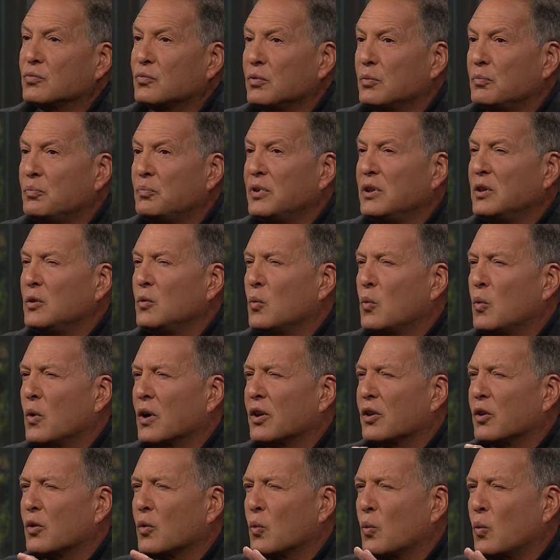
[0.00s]
would be one
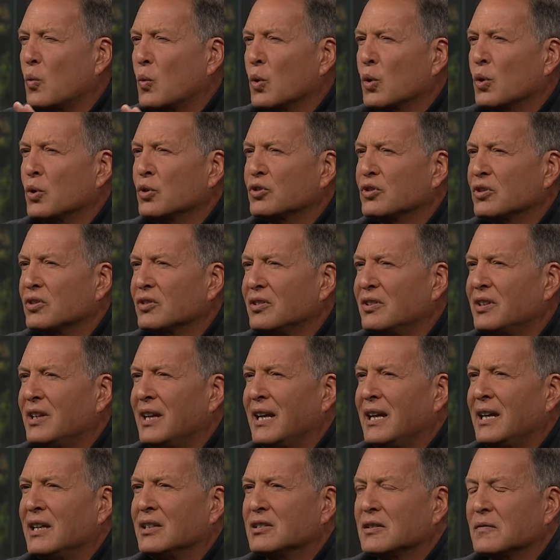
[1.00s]
of the worst
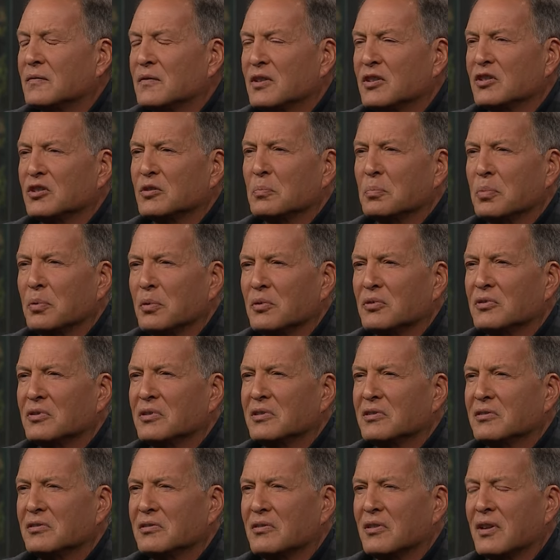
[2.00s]
days of this
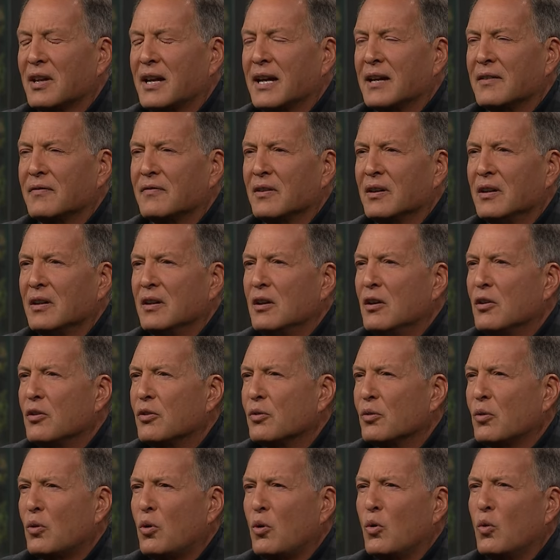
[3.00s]
person's life.
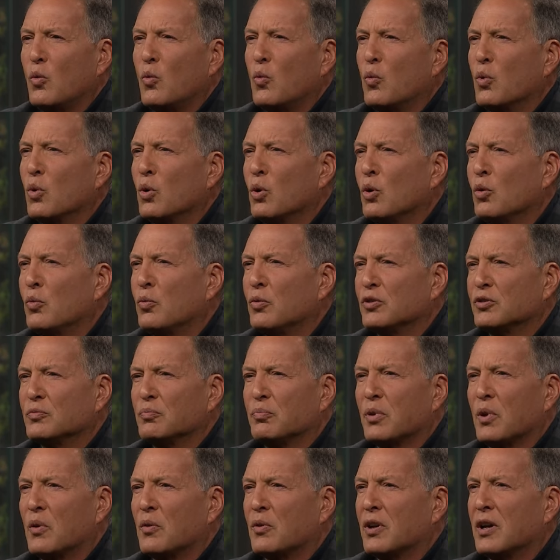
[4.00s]
Their whole world was
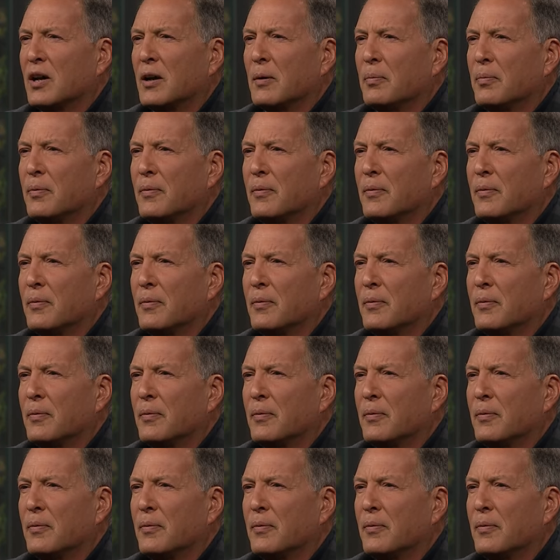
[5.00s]
blown up.